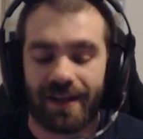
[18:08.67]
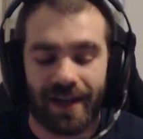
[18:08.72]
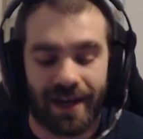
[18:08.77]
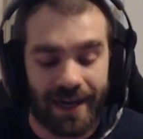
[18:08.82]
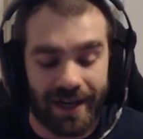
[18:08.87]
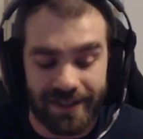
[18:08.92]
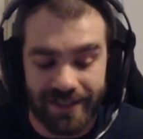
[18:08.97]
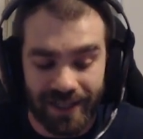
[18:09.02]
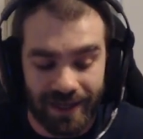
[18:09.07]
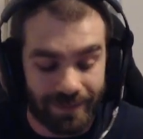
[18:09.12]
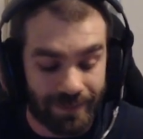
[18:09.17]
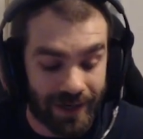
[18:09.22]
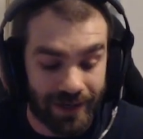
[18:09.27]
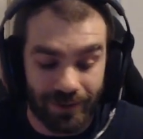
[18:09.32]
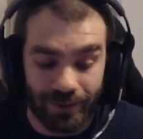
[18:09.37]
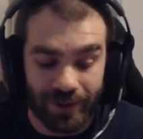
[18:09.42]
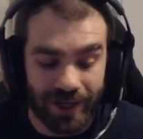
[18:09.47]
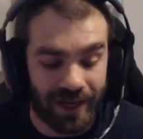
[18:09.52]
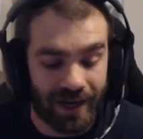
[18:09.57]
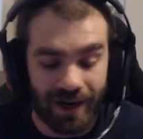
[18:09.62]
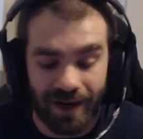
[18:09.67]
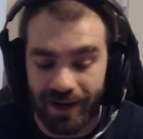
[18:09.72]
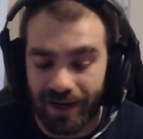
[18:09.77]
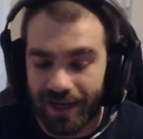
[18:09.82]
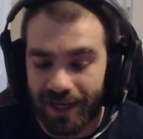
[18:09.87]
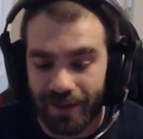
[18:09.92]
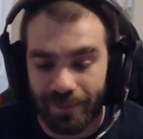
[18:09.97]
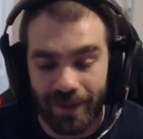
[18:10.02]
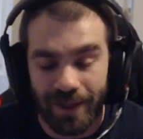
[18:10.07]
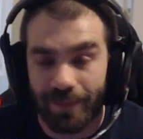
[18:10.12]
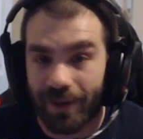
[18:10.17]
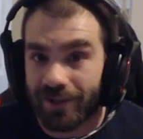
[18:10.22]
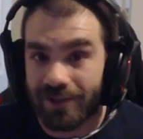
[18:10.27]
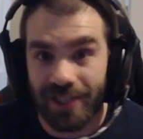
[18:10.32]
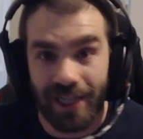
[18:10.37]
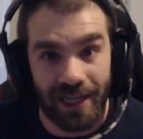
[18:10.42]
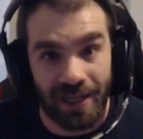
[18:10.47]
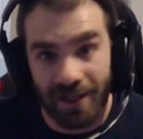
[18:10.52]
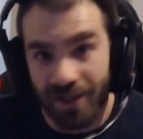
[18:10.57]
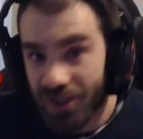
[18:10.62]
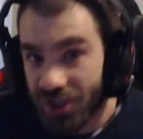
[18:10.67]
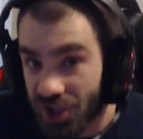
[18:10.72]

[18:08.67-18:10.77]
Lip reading: God damn, I don't care. It could be about taking a